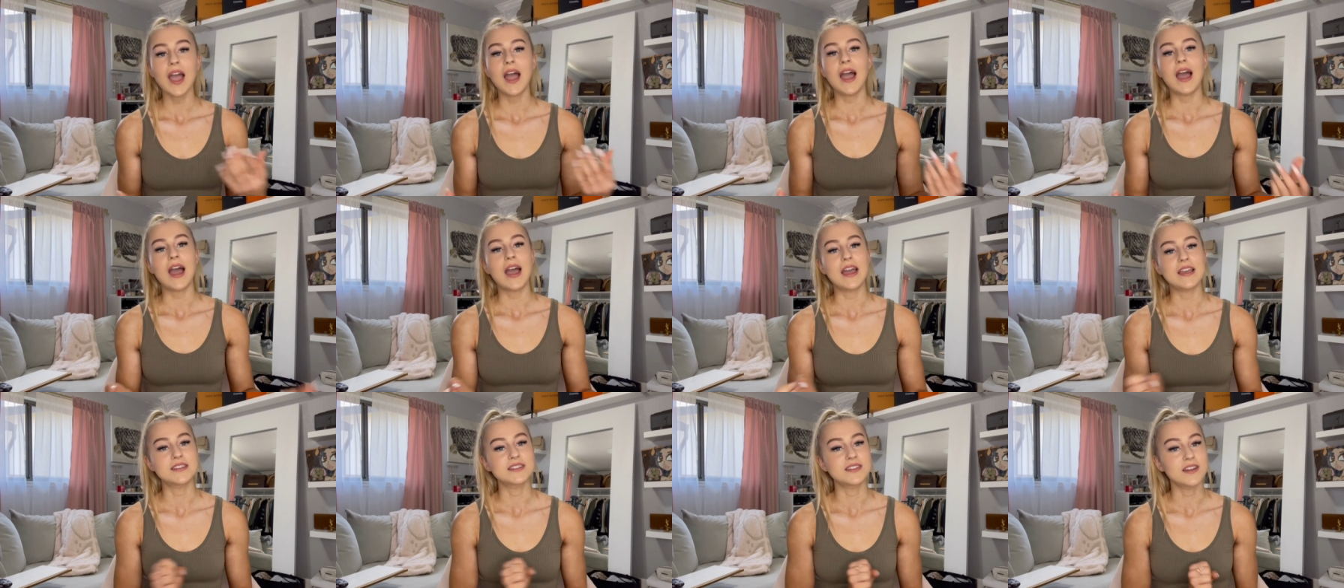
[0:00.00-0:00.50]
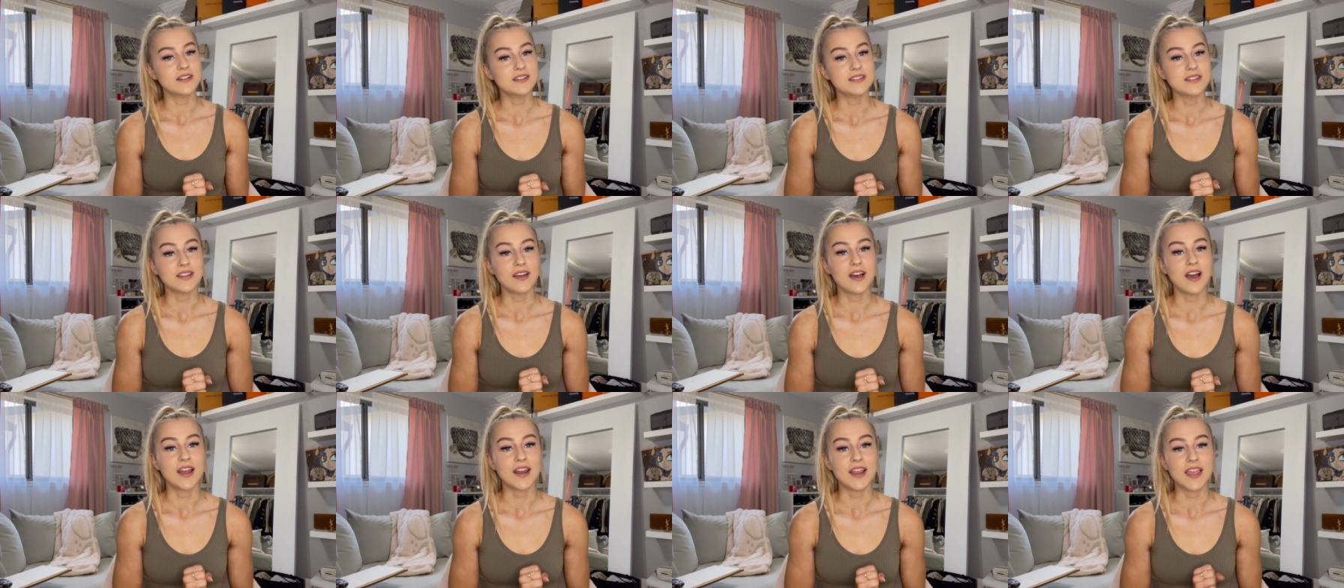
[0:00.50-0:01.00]
I stuck to
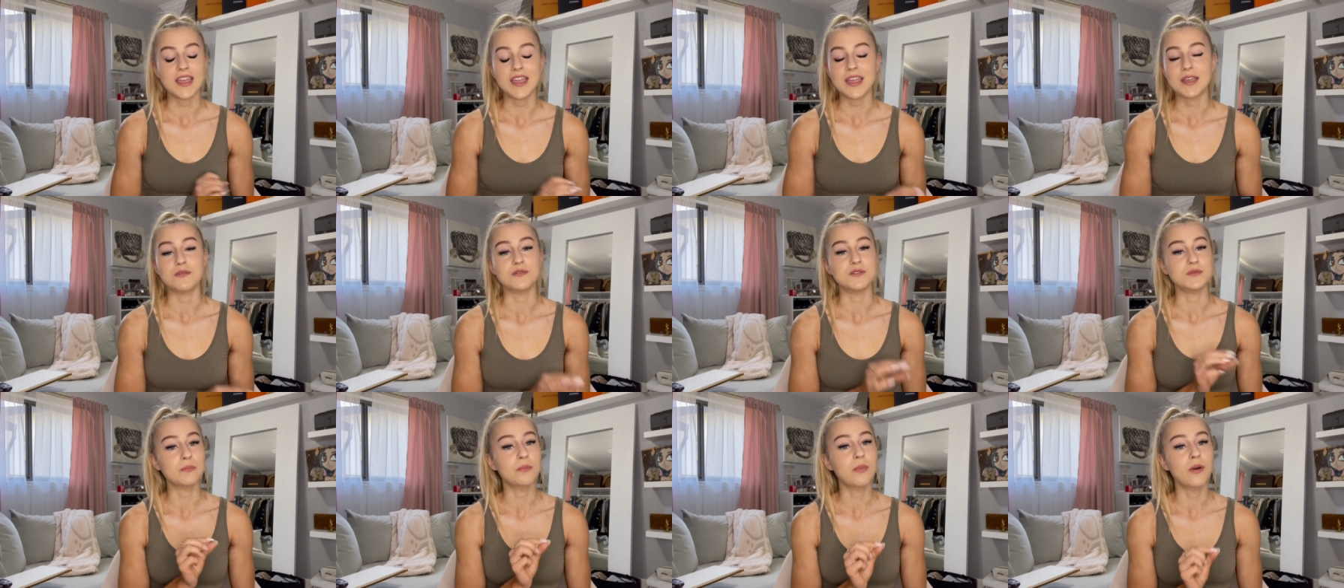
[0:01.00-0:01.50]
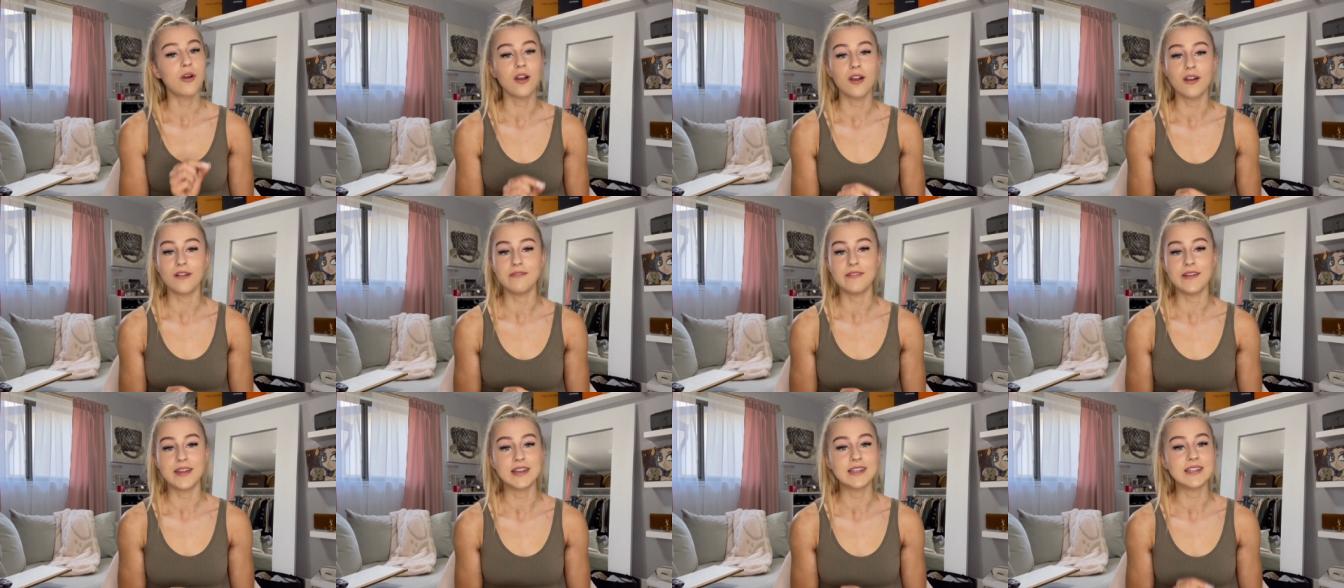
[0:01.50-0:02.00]
the honey. It was
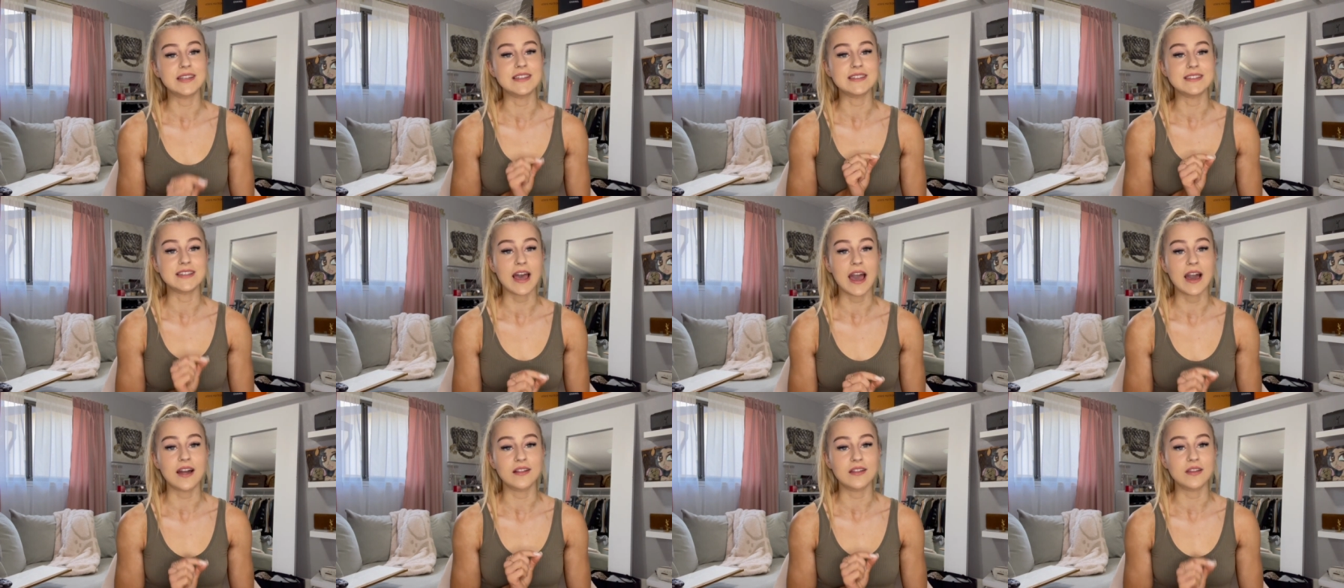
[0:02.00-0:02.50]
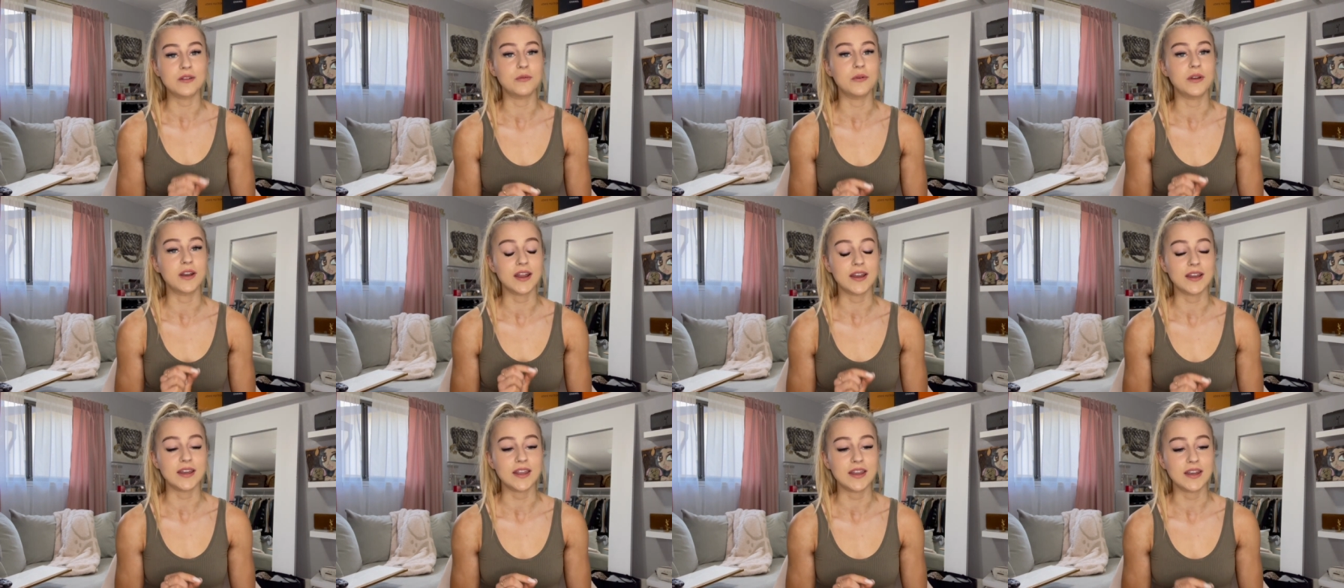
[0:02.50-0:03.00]
perfect, exactly what
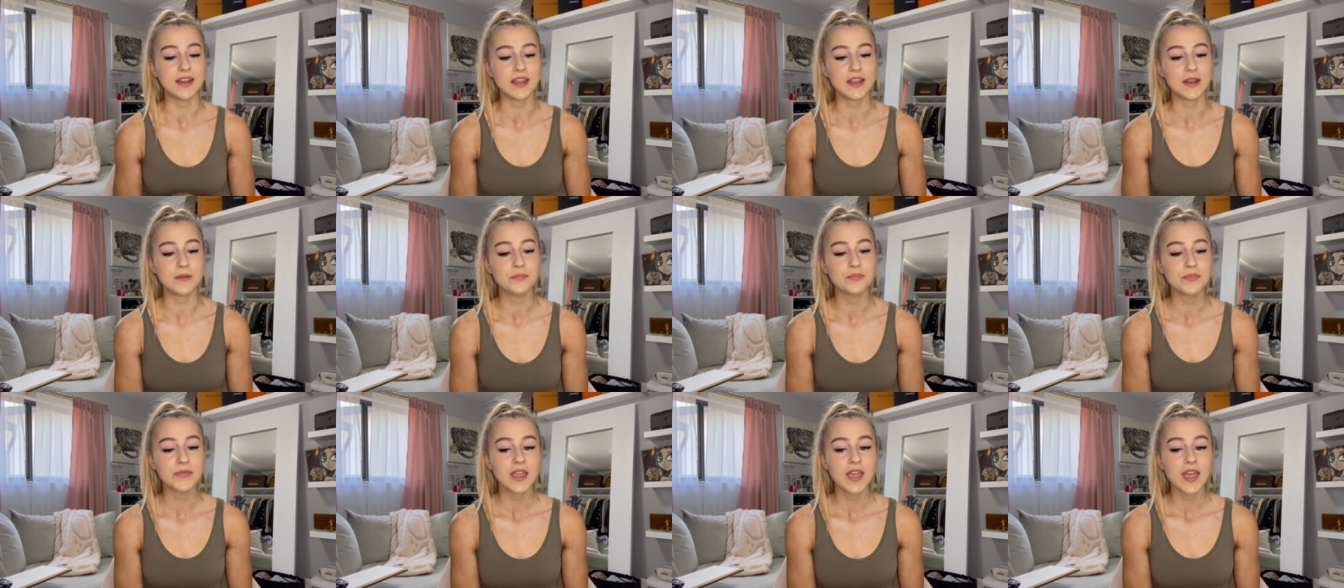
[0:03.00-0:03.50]
I needed.